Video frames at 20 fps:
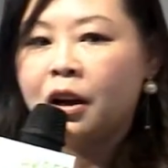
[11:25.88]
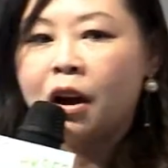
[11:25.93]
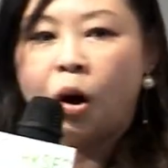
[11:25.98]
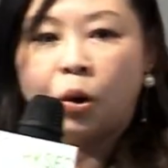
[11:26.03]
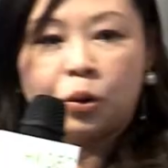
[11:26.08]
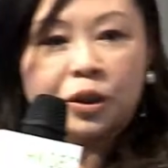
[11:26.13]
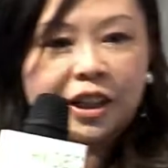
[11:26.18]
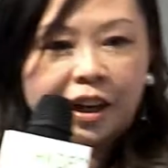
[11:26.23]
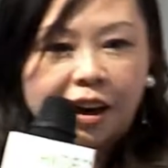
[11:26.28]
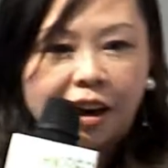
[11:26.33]

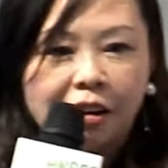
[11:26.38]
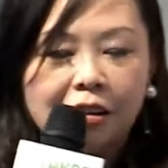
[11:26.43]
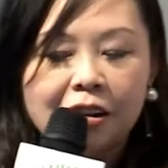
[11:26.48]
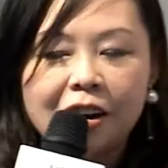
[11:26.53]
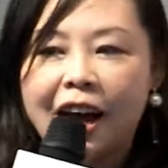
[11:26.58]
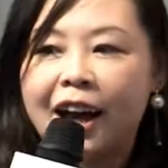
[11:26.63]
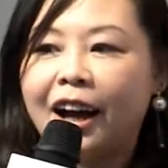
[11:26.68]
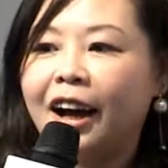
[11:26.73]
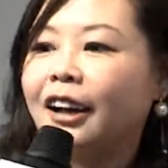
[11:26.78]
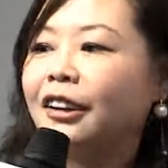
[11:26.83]

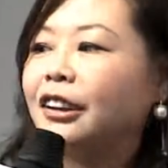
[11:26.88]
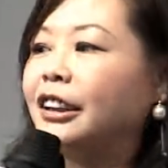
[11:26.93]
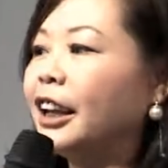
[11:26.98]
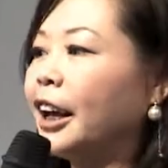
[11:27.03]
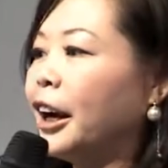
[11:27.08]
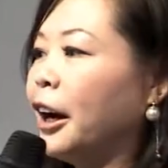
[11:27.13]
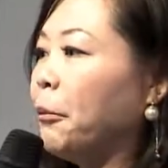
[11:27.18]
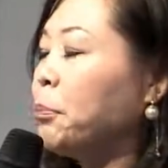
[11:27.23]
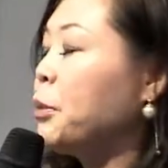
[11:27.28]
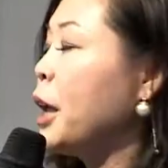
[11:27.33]
hotel, and
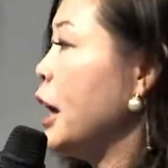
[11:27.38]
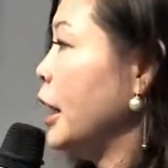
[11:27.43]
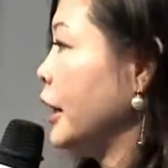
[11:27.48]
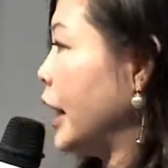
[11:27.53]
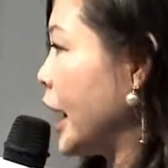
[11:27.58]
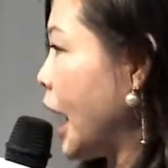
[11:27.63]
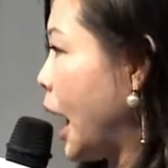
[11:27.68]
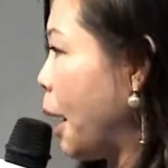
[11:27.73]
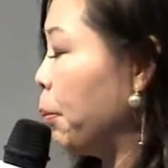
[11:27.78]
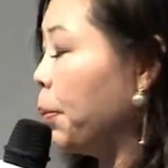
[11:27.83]

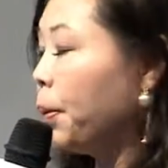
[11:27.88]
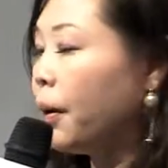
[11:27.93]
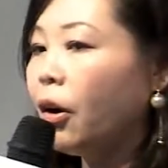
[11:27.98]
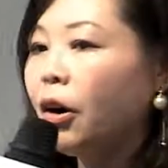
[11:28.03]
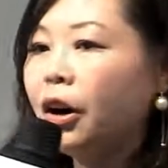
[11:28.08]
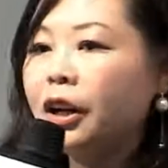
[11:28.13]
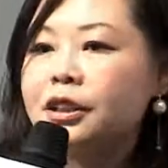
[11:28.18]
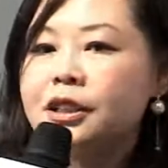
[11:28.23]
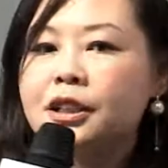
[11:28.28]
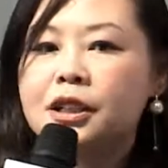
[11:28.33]
they
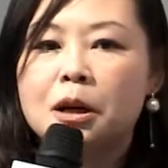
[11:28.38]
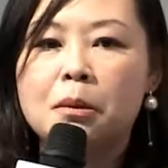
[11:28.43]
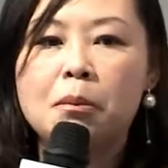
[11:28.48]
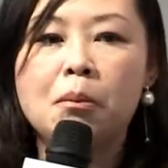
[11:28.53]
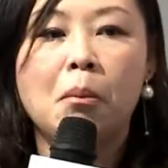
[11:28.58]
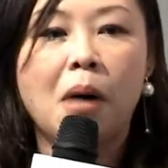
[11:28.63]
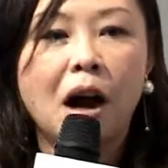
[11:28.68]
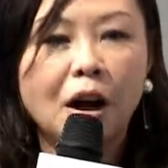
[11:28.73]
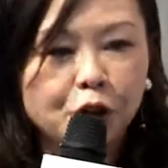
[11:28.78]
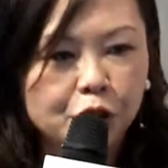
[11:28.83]
employ
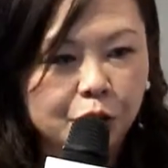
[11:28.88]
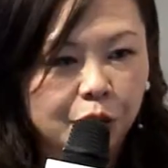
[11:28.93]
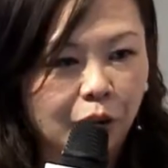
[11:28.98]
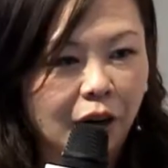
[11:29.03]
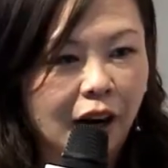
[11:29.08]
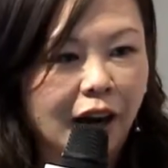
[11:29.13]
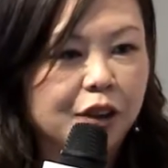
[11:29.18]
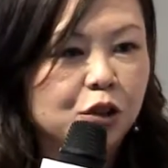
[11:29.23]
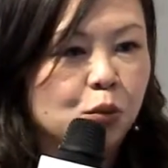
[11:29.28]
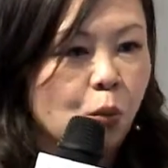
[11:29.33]
some
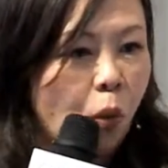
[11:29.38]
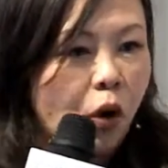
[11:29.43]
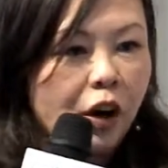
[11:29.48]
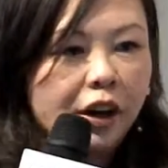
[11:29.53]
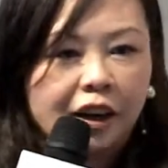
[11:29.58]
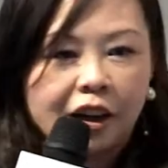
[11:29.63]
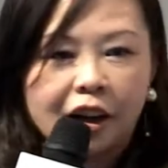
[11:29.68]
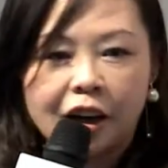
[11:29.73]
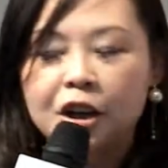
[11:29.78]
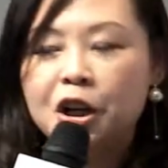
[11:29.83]
marginalized
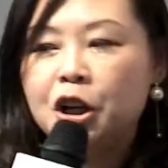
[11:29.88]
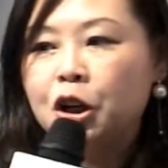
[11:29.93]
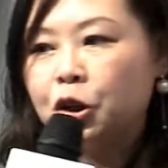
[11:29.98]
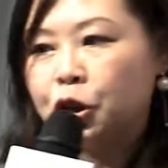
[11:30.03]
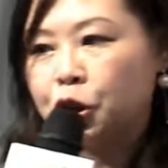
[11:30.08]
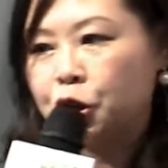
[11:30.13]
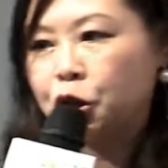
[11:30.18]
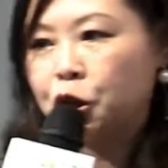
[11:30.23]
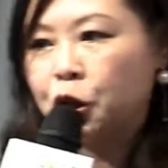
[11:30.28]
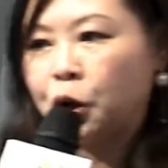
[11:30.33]
worker
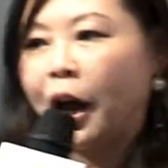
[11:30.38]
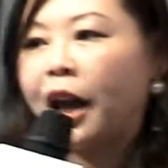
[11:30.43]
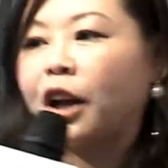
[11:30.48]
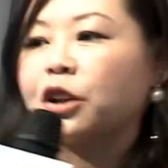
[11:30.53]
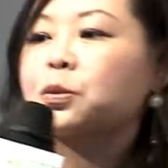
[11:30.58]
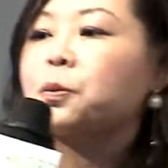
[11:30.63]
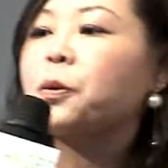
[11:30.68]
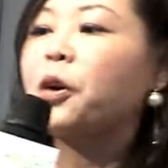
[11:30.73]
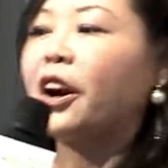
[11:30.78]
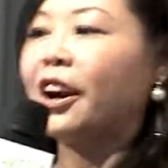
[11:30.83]
to
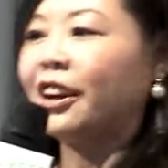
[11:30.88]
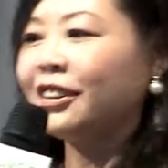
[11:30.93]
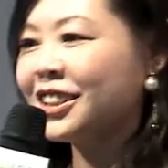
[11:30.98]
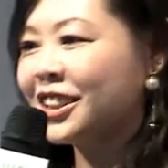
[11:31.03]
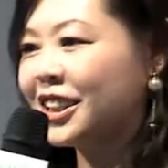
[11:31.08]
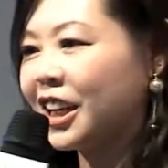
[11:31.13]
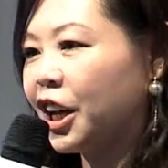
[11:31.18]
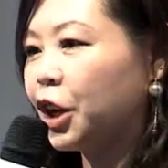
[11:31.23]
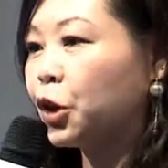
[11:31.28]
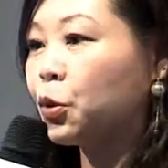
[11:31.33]

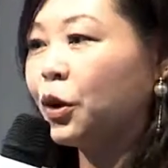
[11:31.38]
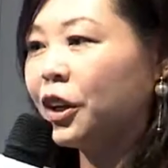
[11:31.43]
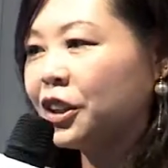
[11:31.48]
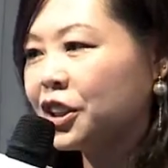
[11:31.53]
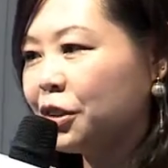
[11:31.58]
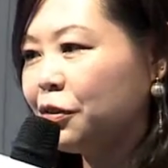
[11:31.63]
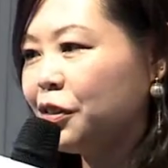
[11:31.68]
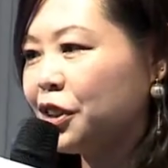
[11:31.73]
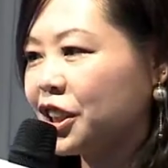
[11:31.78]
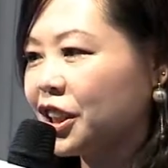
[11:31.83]
express their
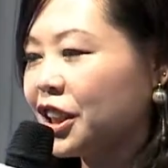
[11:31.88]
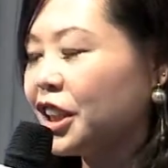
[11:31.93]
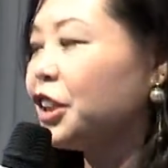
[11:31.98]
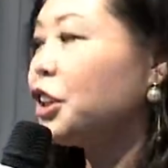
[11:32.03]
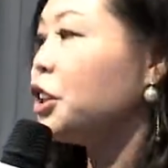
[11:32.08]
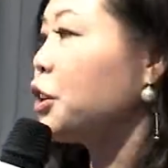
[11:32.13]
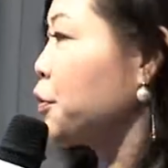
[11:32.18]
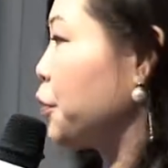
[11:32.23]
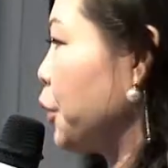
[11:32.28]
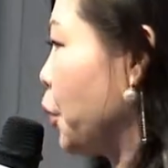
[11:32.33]
creativity
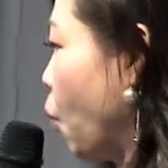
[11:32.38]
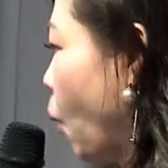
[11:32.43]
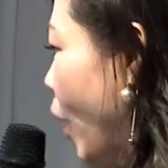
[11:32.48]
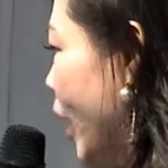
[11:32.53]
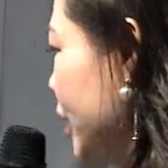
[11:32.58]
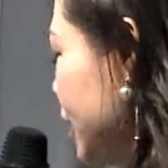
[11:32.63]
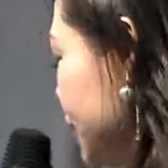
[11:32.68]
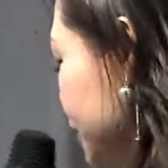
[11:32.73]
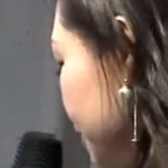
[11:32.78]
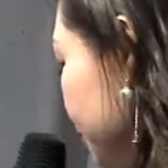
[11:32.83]
in different
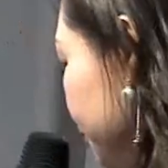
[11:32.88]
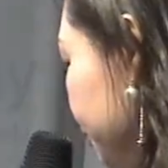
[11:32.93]
ways.